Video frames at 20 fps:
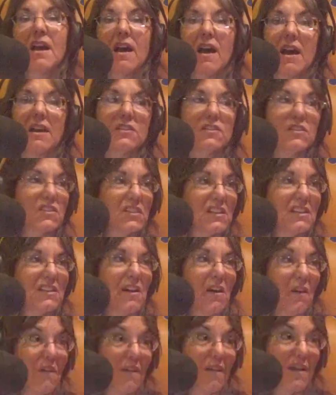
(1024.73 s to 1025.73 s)
I
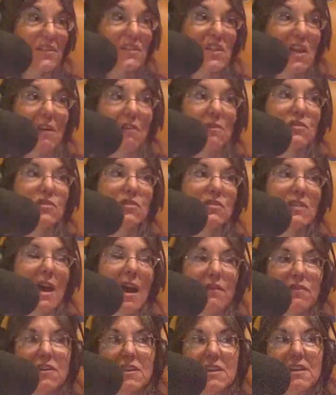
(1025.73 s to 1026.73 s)
challenge you to
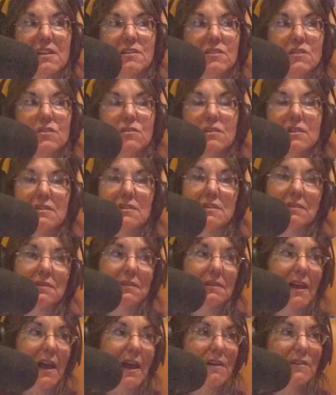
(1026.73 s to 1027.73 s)
have your kids tune into
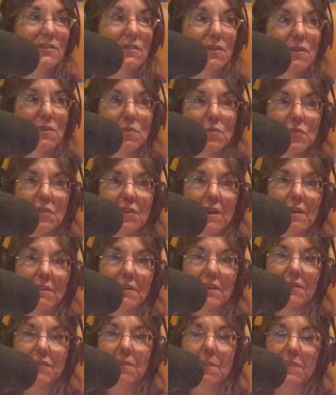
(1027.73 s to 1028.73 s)
Little House on the
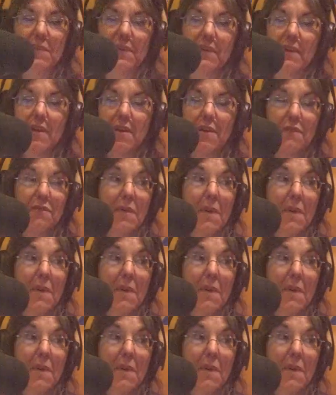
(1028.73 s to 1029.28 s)
Prairie from the past.